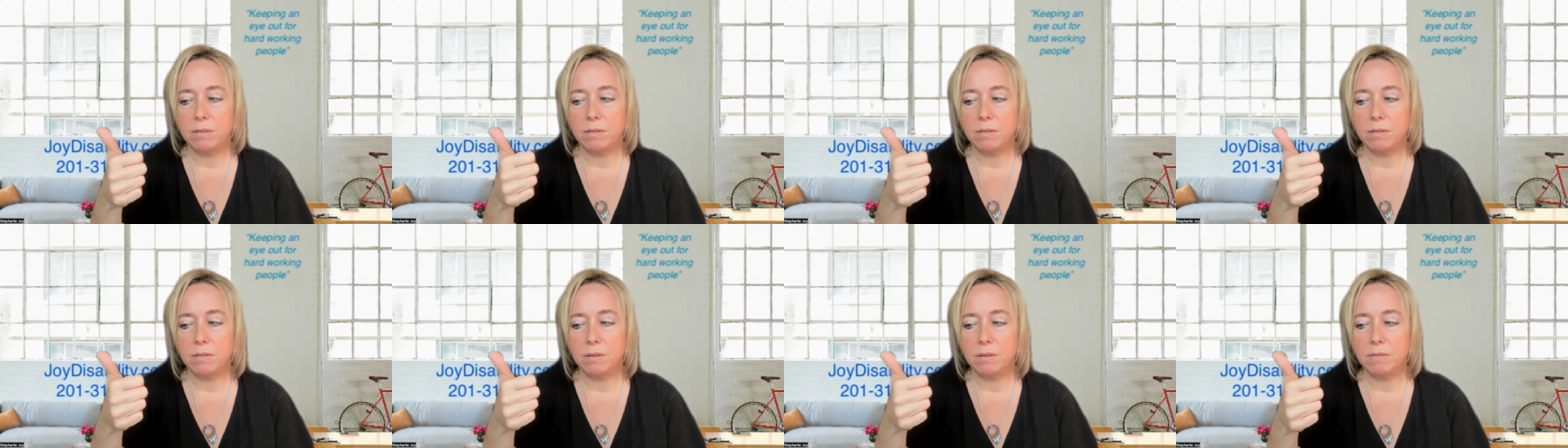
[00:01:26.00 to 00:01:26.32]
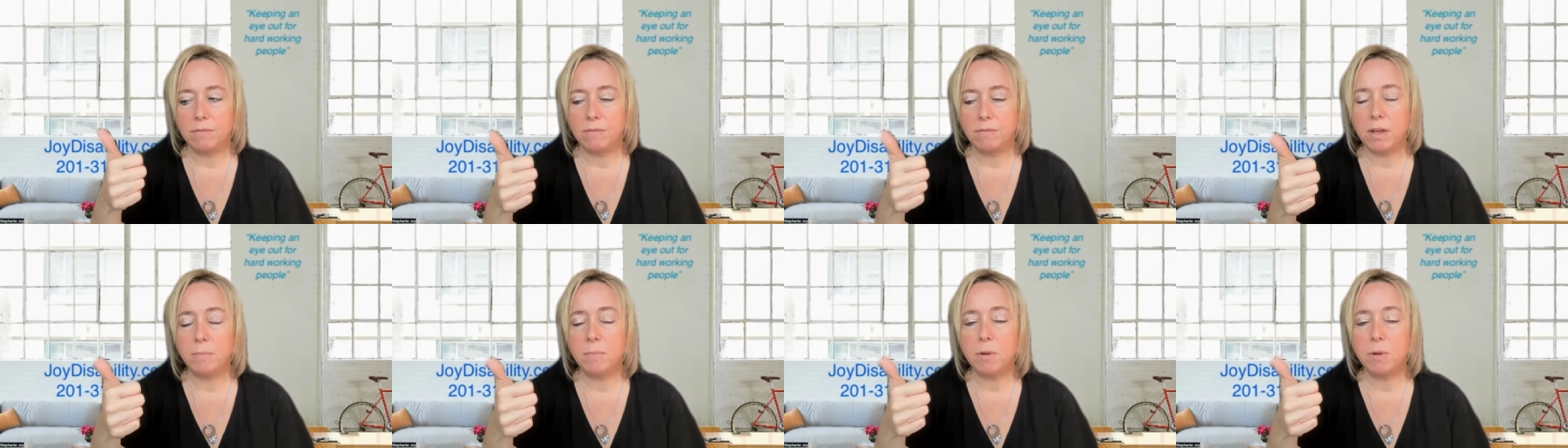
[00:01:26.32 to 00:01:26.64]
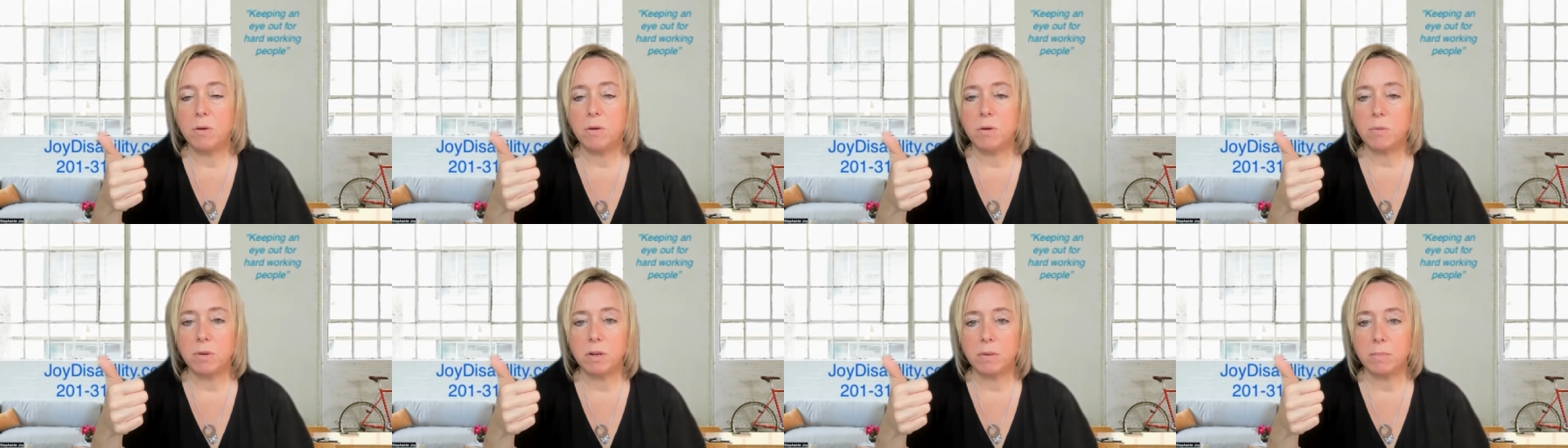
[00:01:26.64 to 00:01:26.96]
So
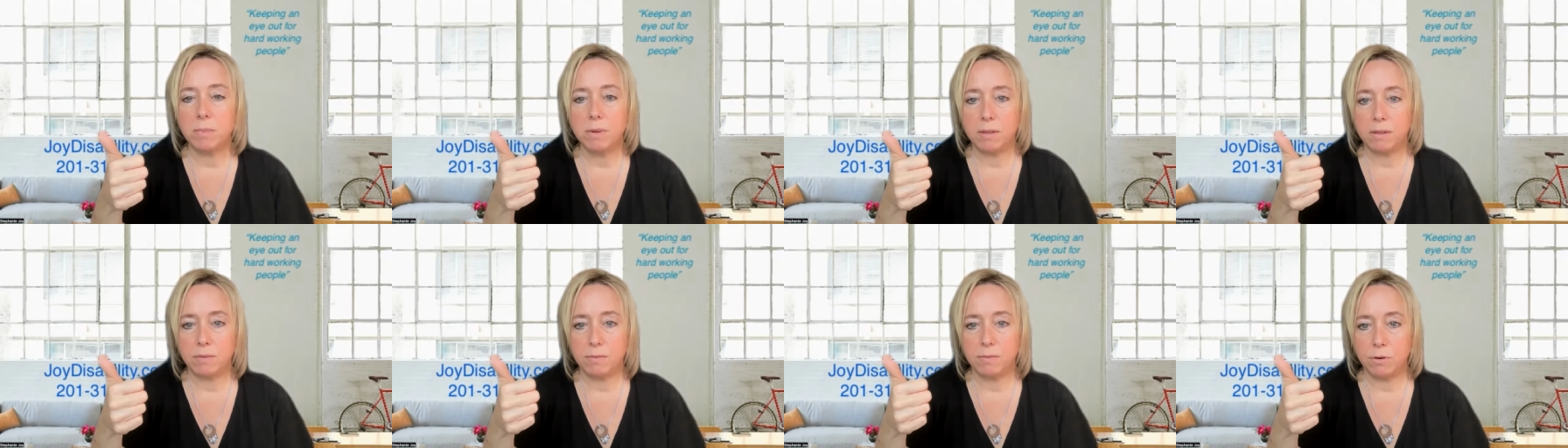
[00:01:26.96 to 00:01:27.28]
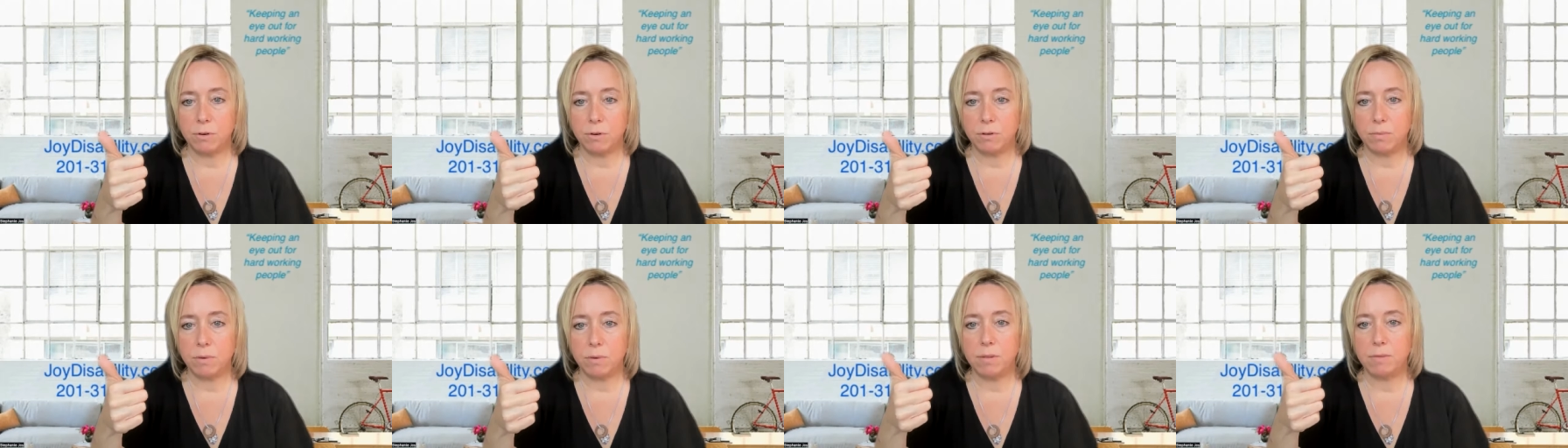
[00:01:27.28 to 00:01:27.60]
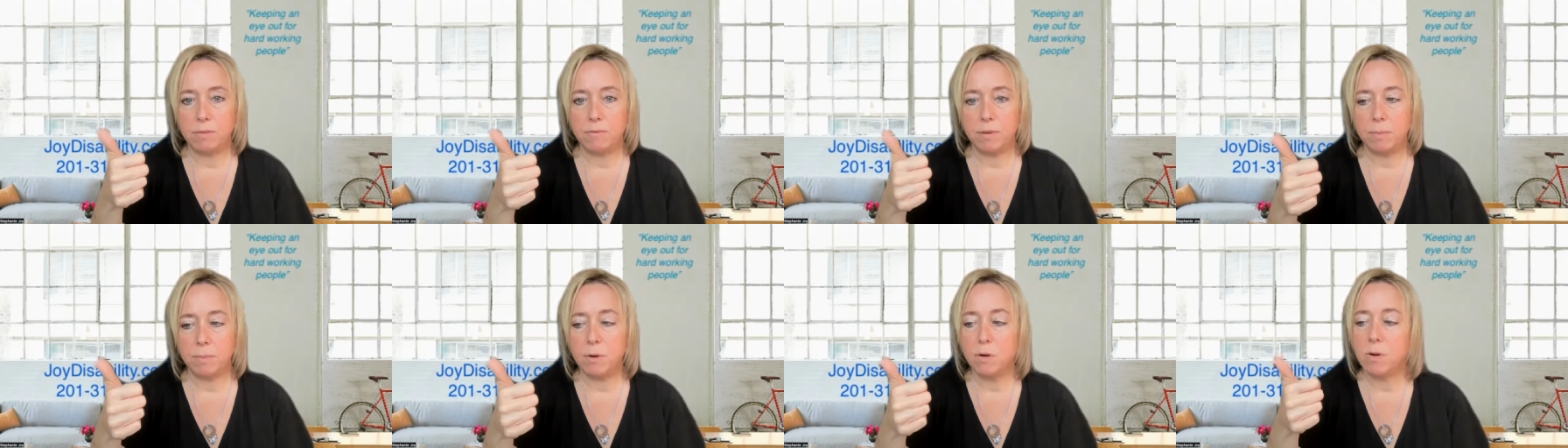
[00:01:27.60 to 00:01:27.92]
February would have been the first month,
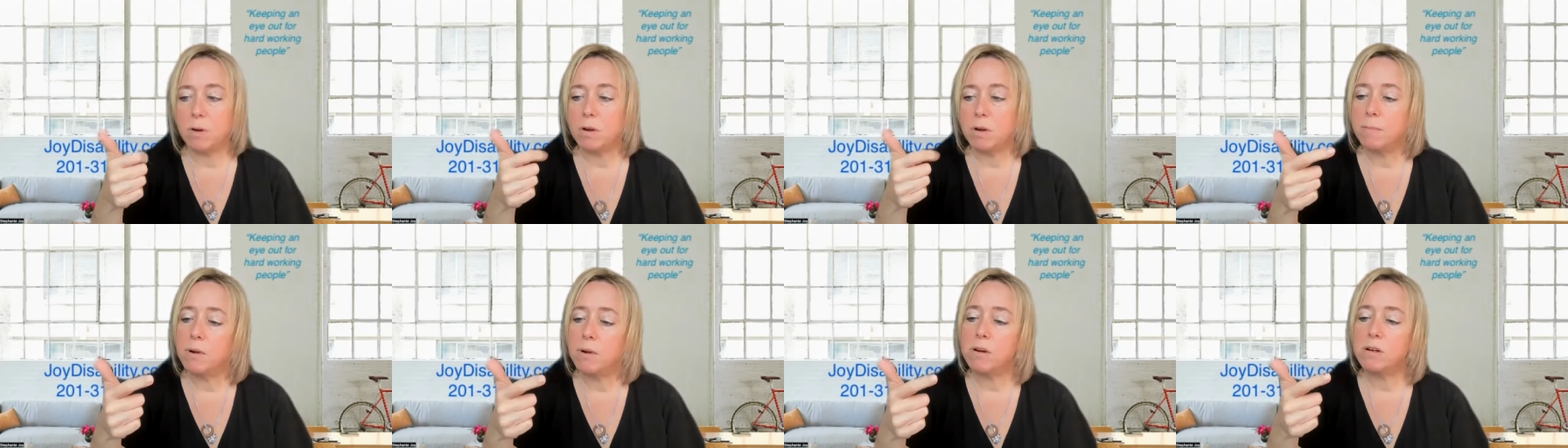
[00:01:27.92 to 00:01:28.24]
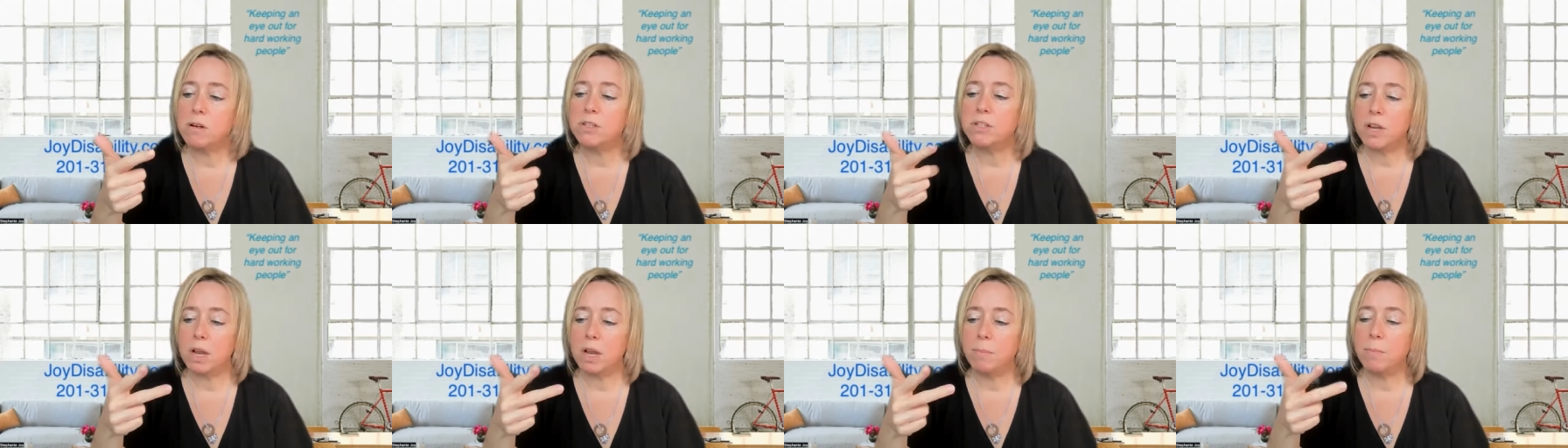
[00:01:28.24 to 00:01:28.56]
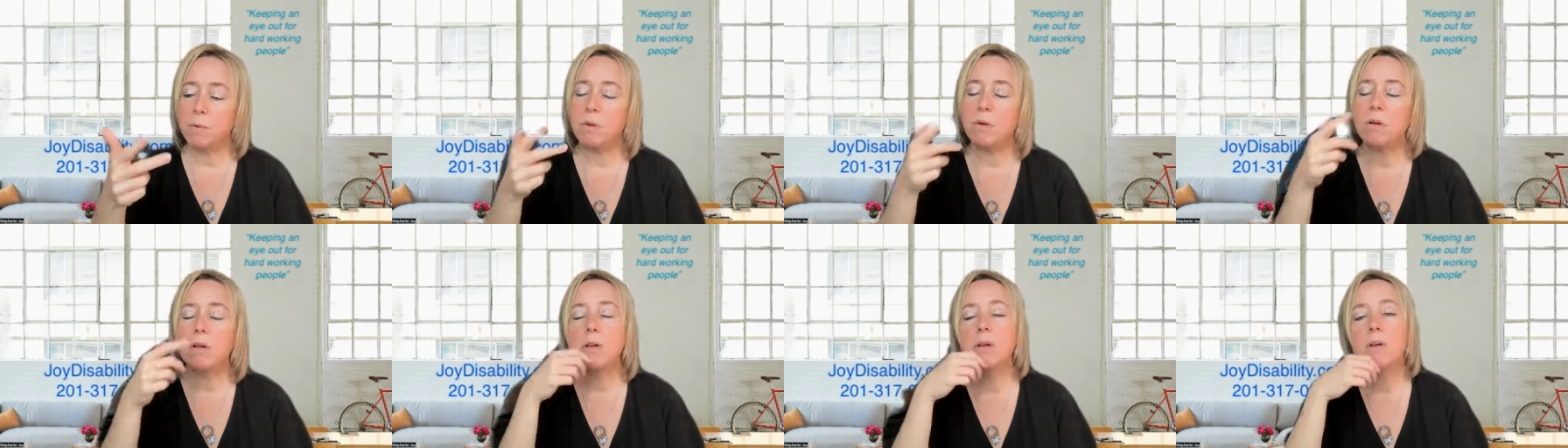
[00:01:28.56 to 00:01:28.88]
February, March,
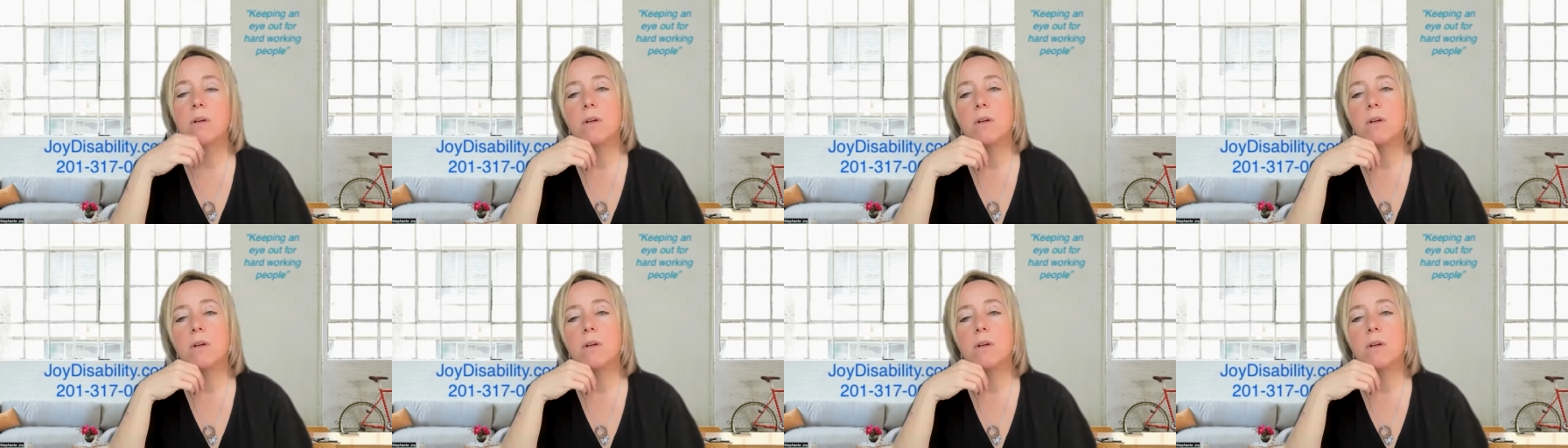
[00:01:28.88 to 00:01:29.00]
April.